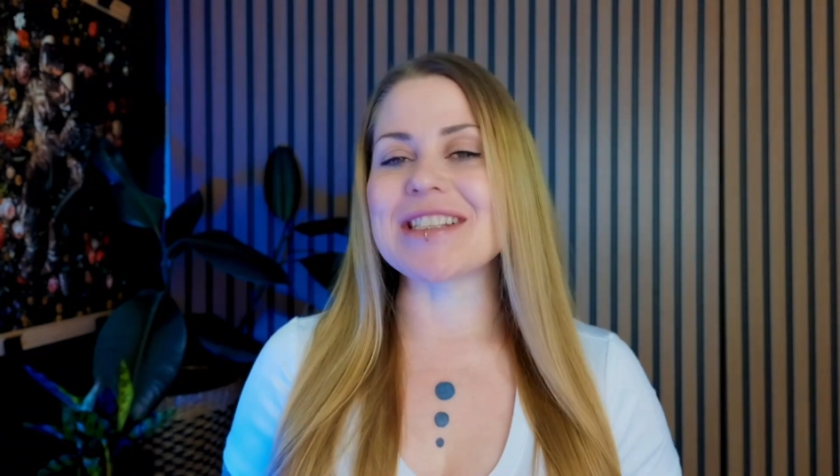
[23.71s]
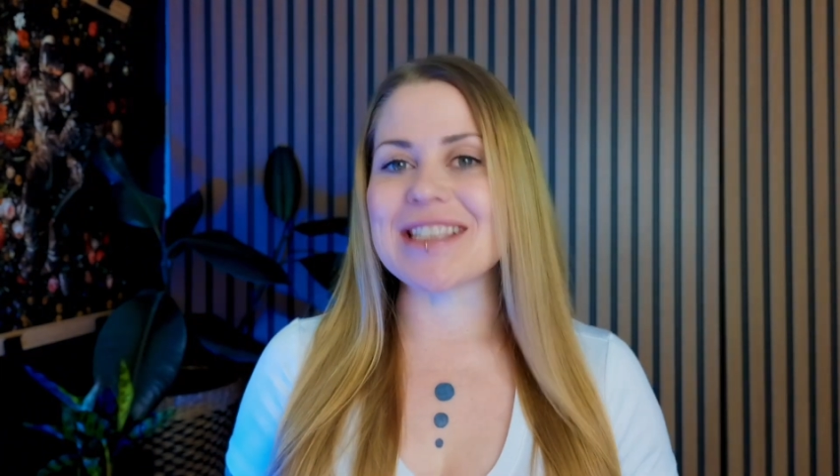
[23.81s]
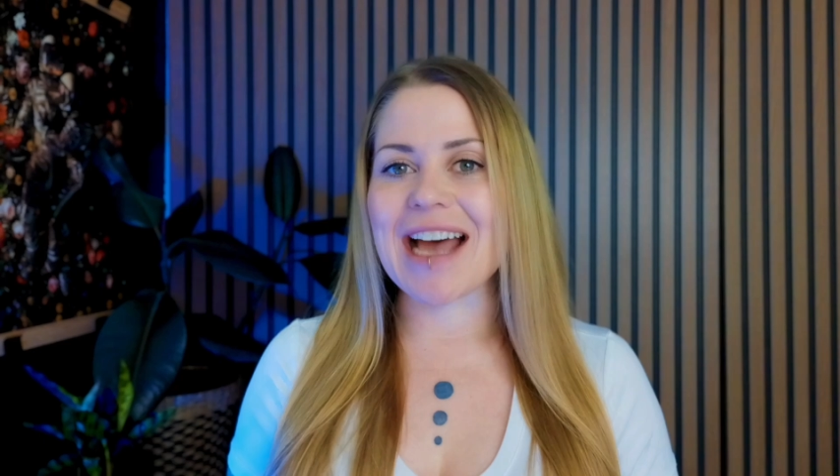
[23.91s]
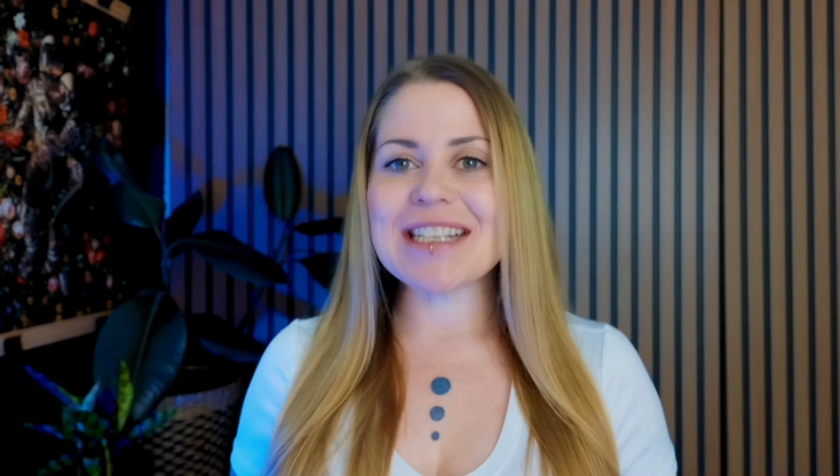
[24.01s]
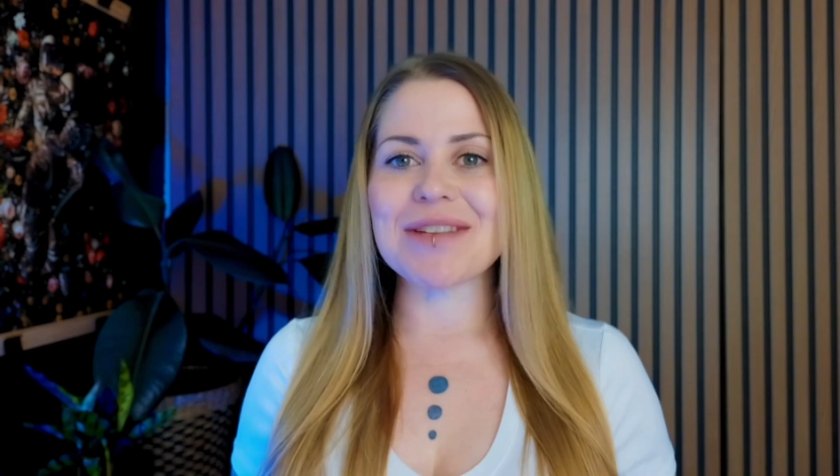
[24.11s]
the
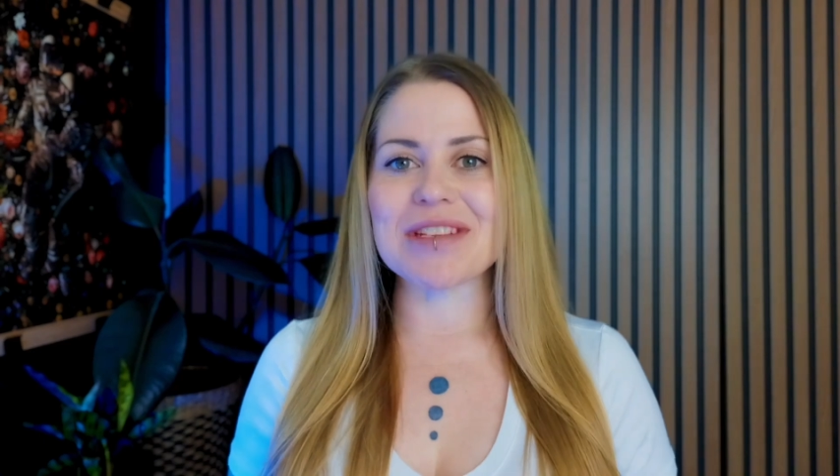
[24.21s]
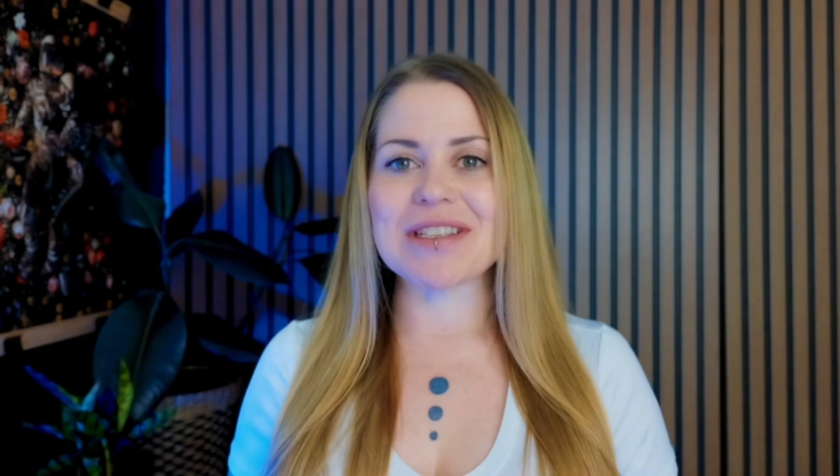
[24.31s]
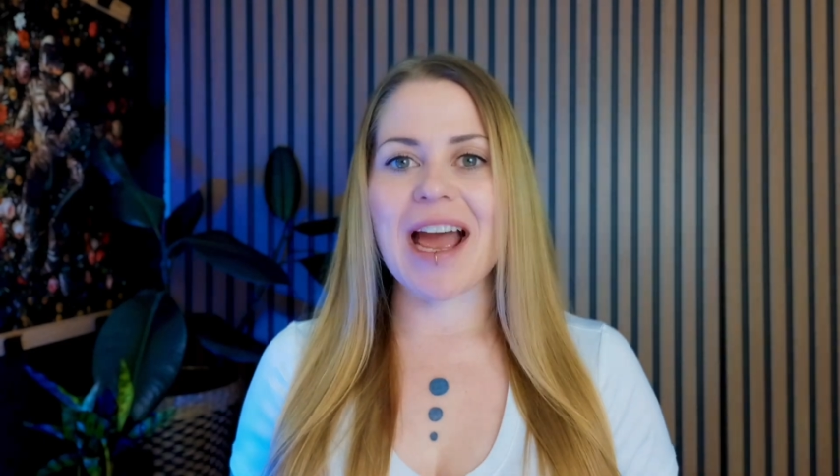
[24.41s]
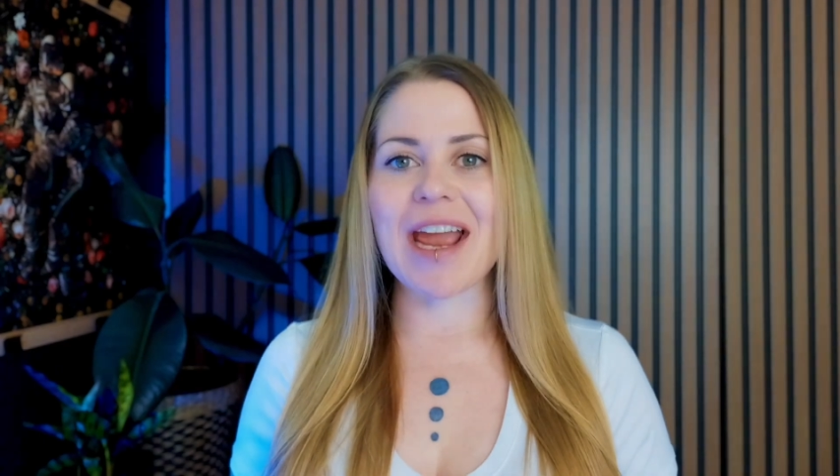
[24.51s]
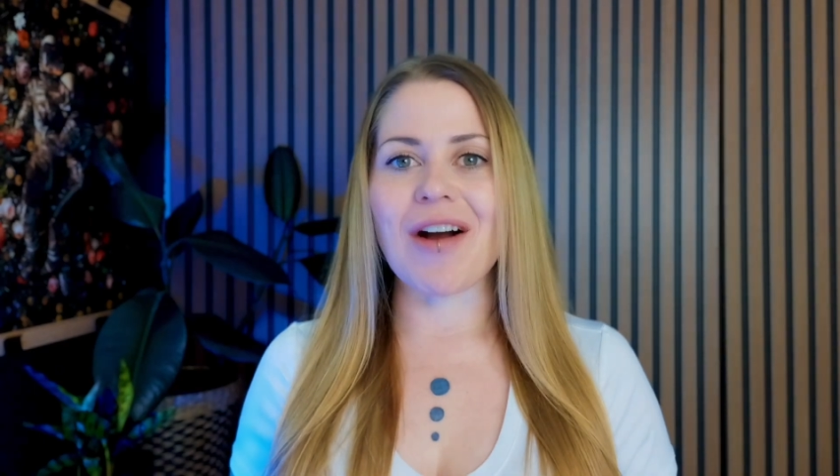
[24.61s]
size of
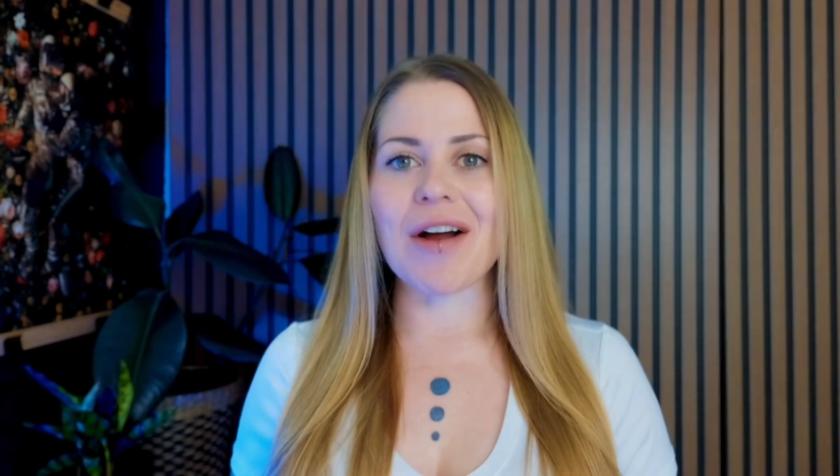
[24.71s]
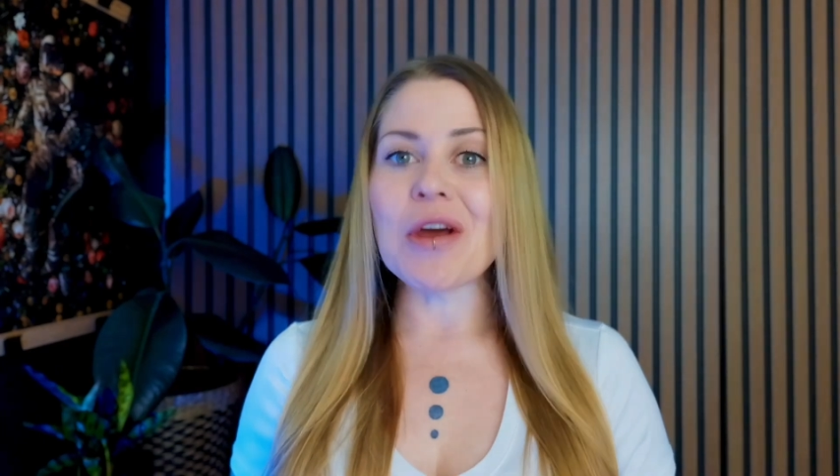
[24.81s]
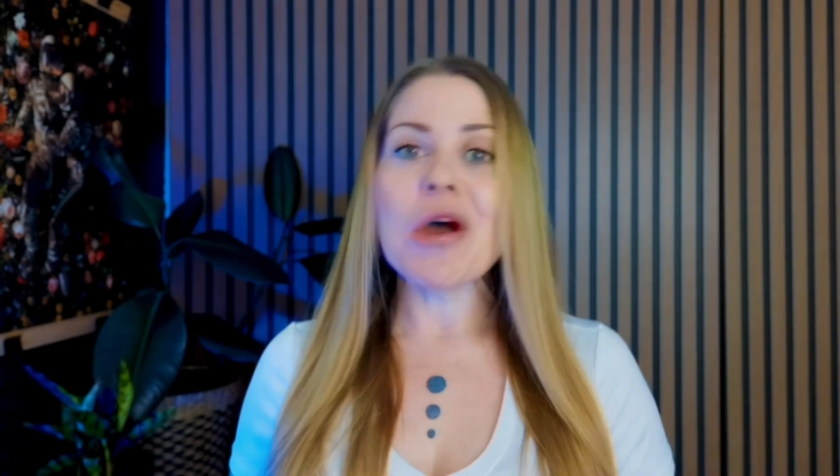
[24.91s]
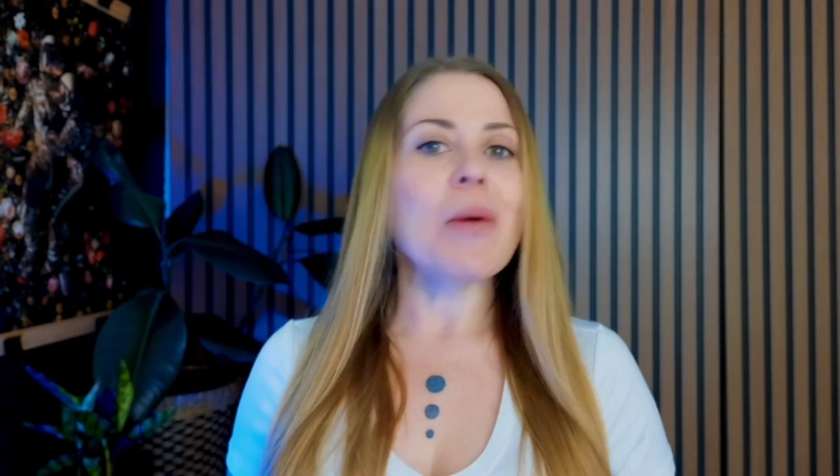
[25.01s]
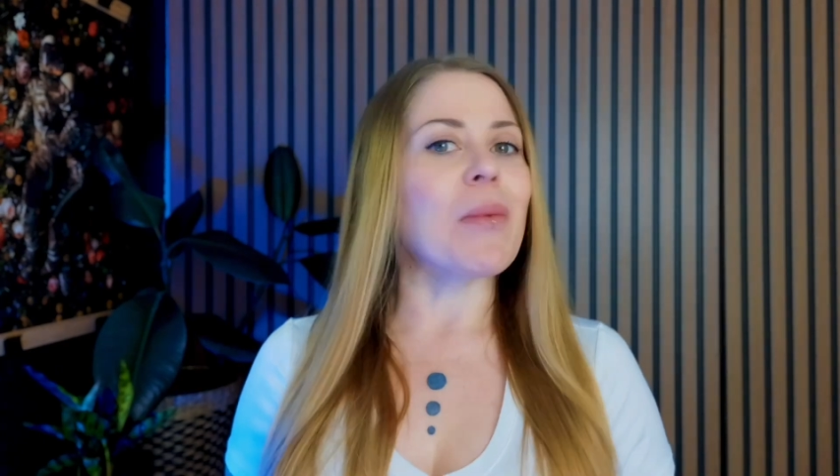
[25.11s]
this icon,